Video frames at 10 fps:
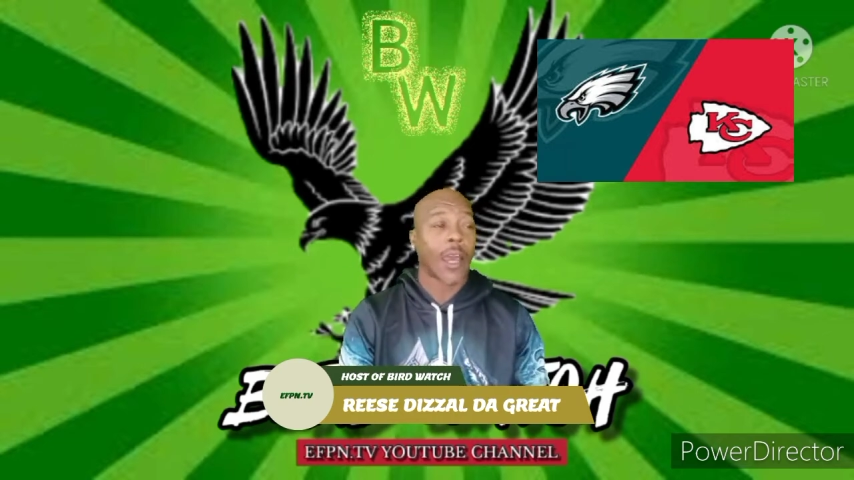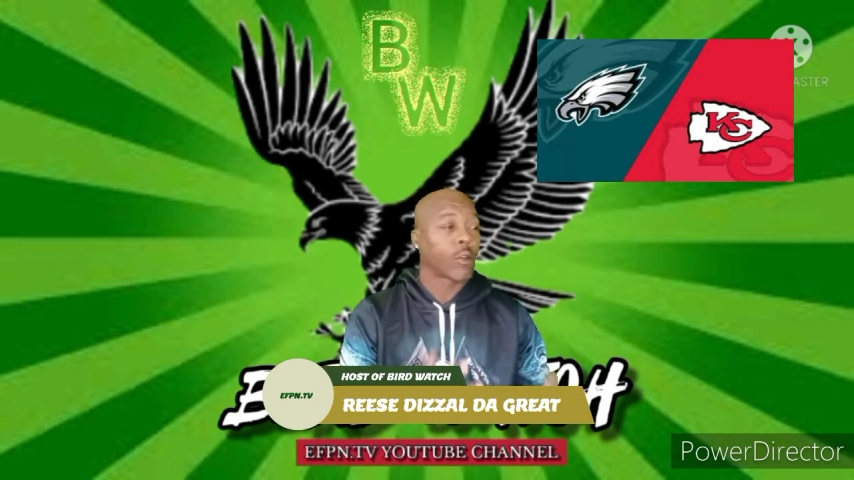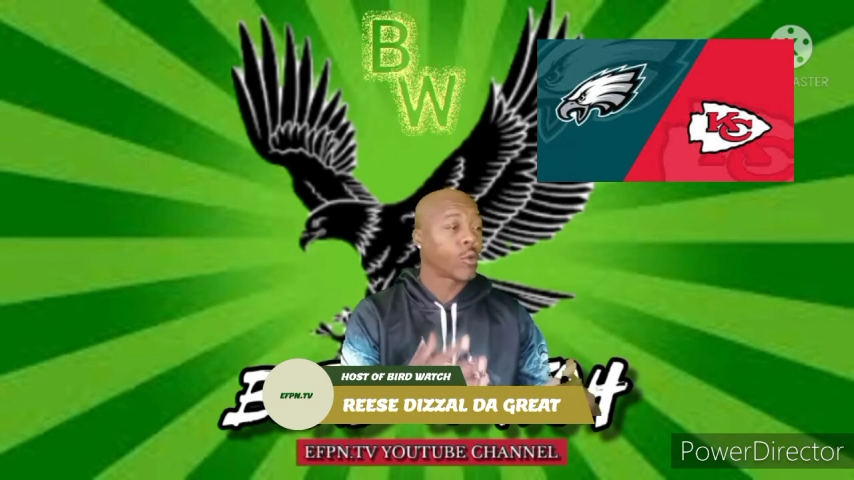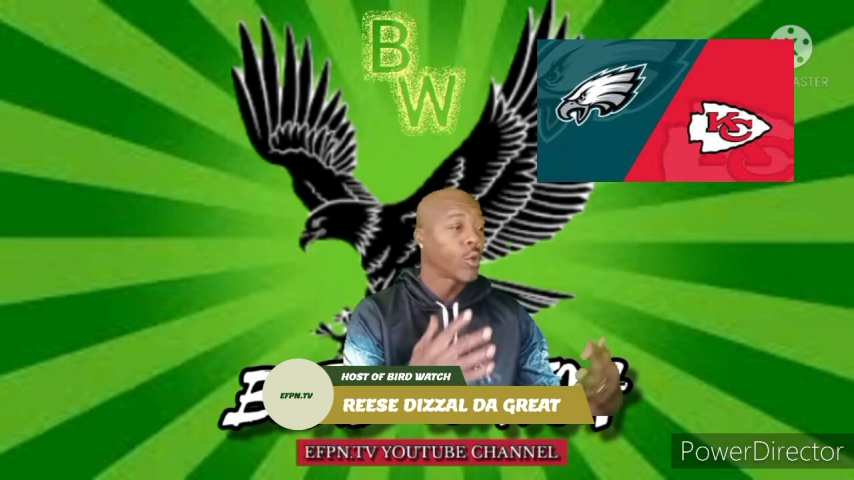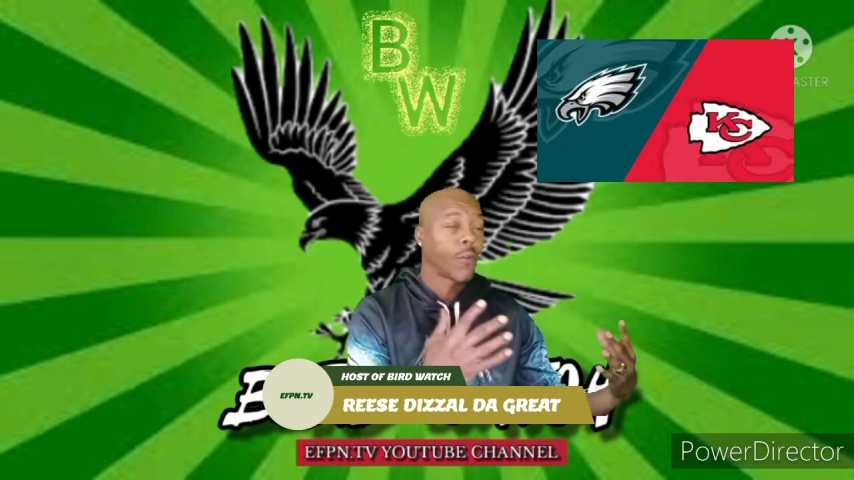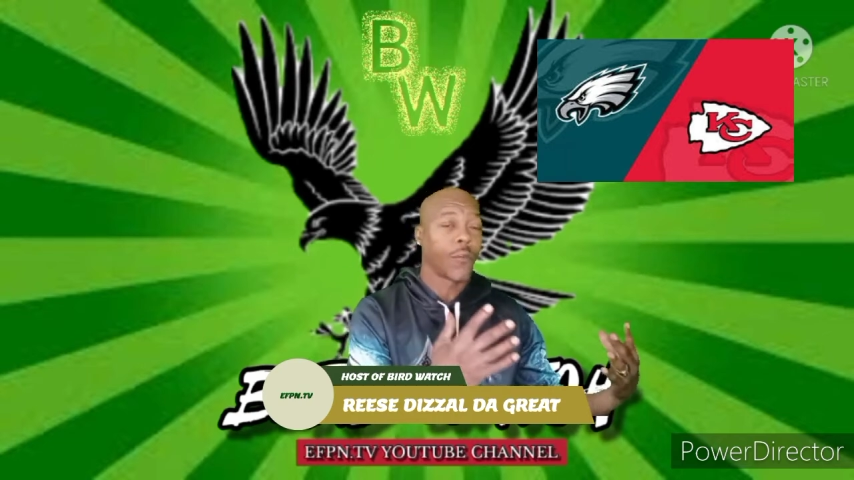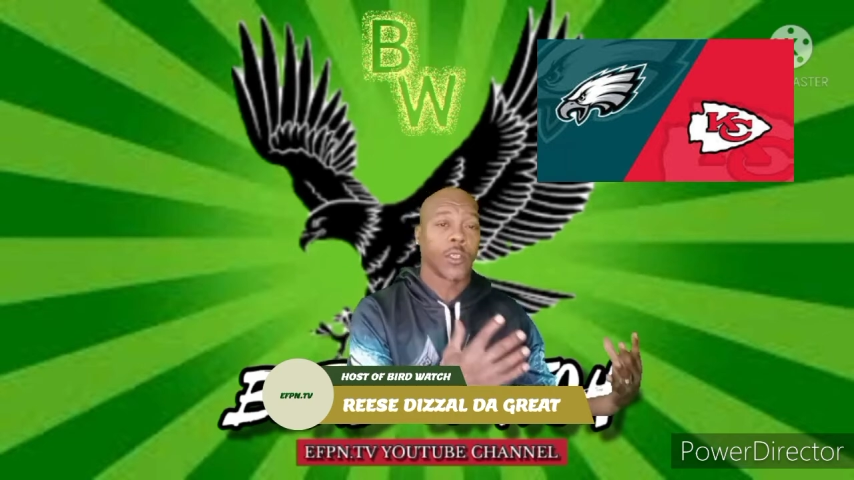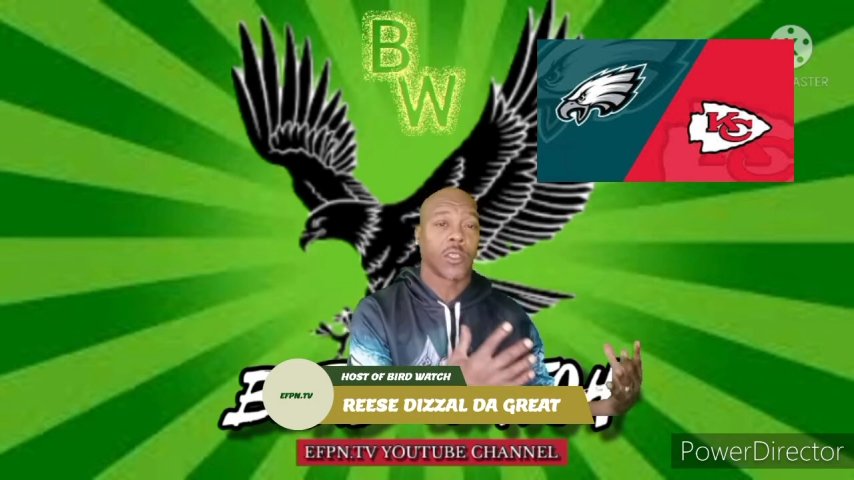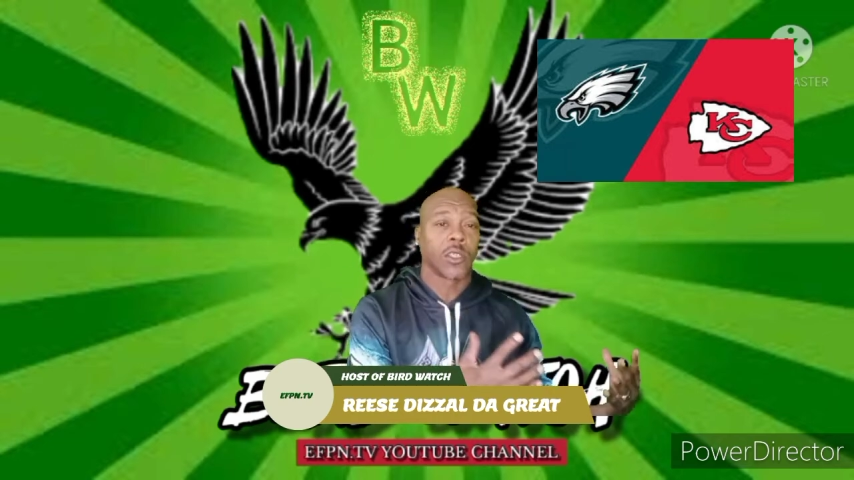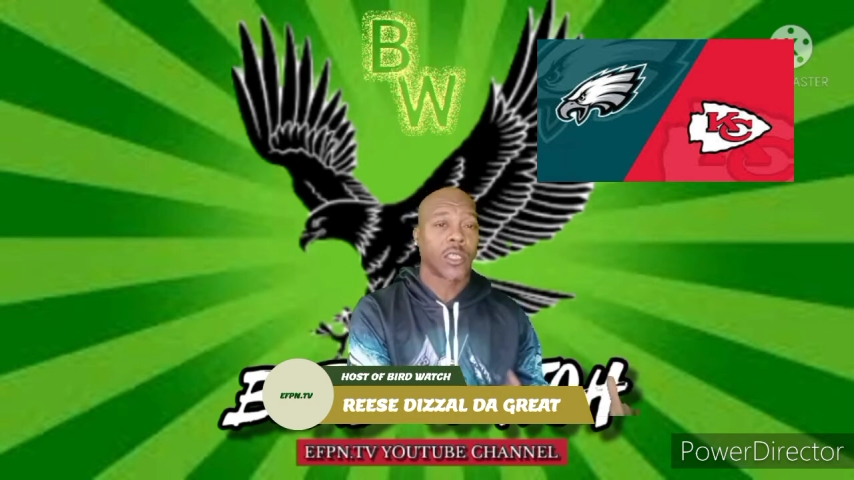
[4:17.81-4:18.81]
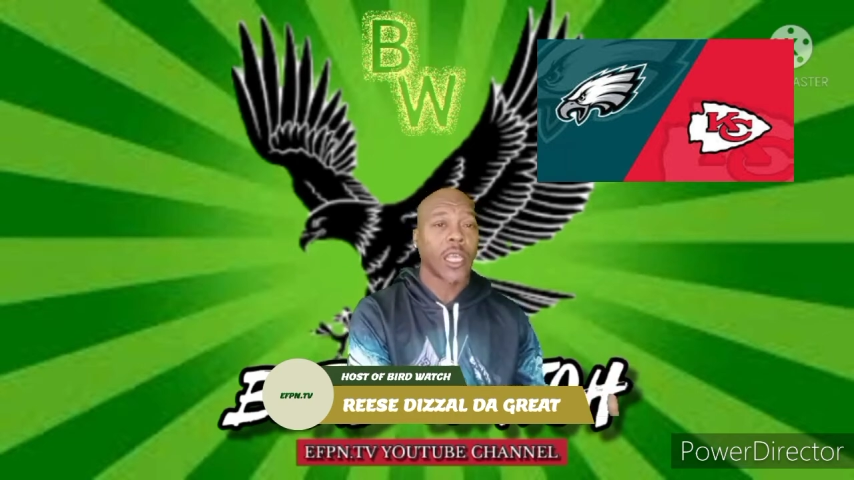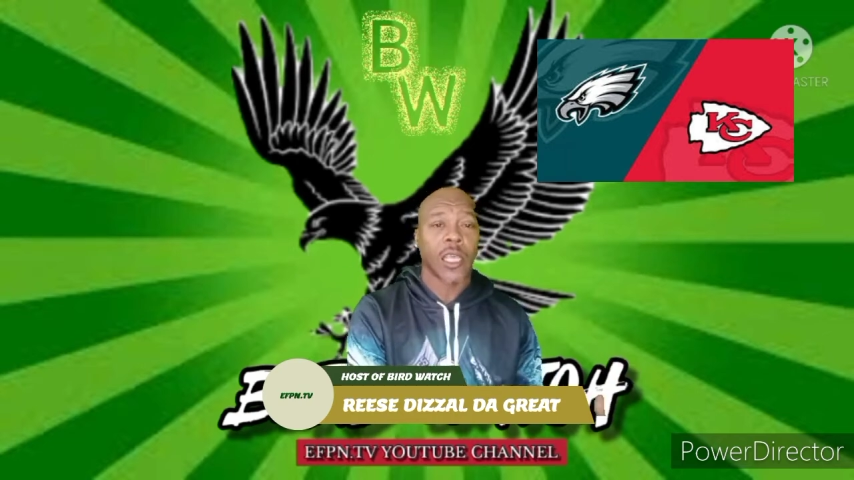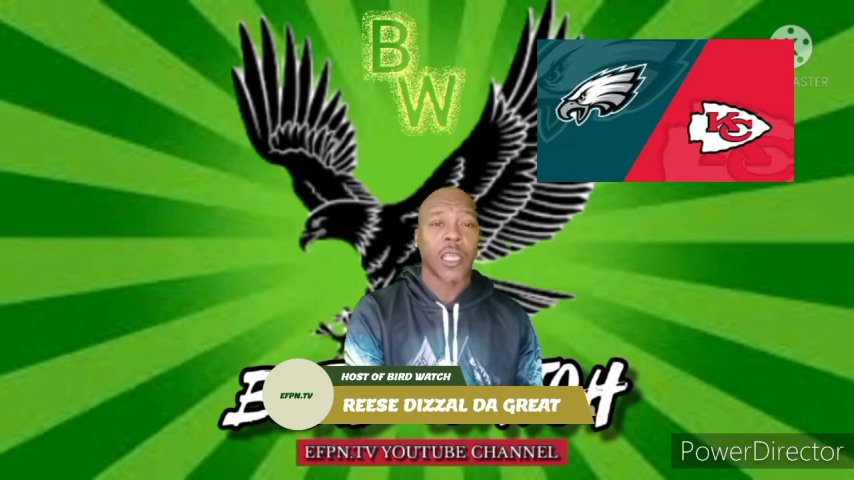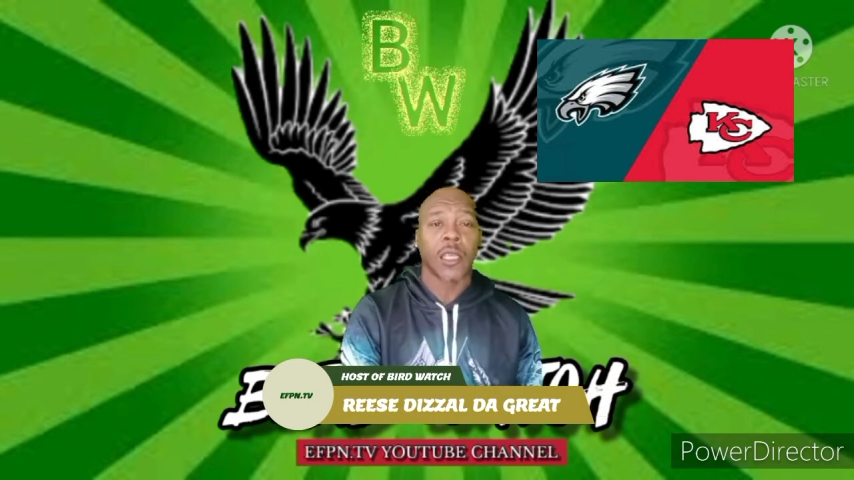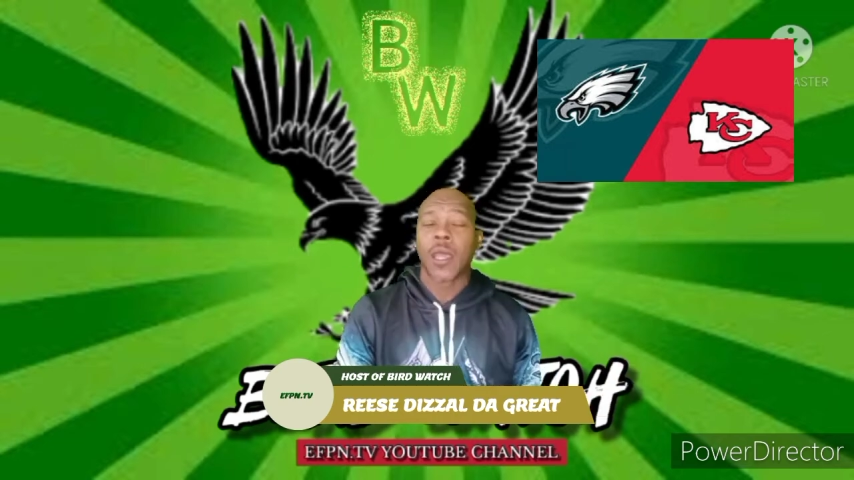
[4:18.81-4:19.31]
I don't know if it's a
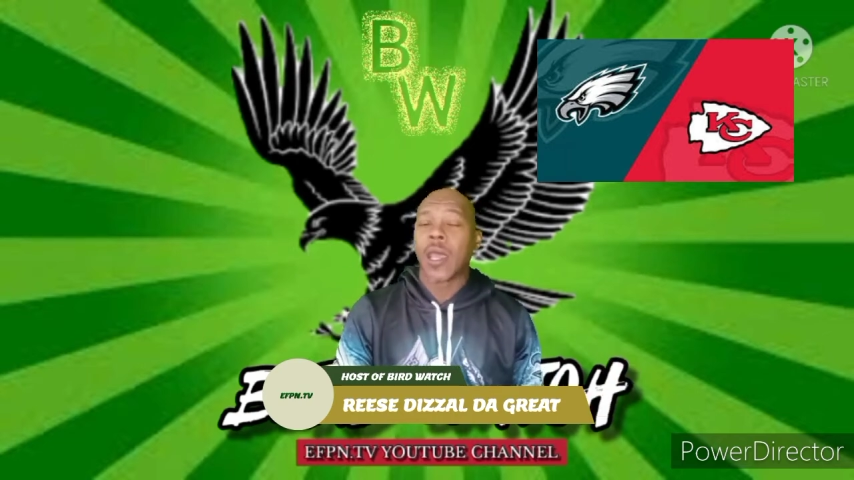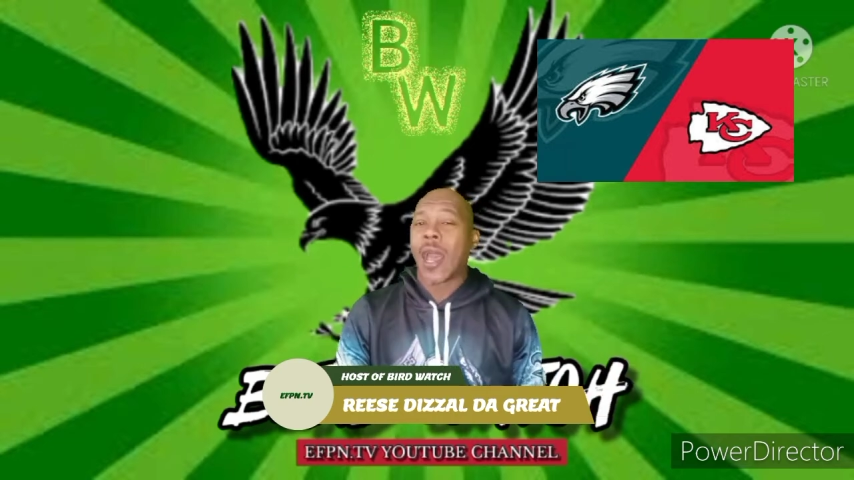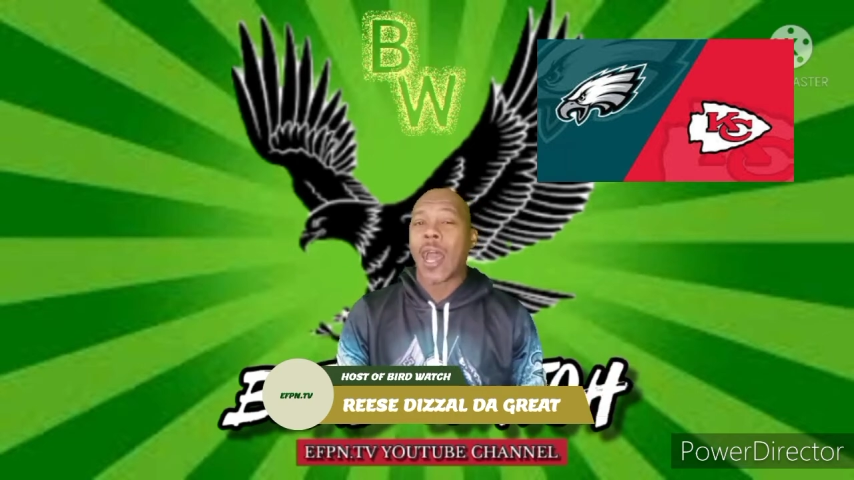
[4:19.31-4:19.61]
scheme.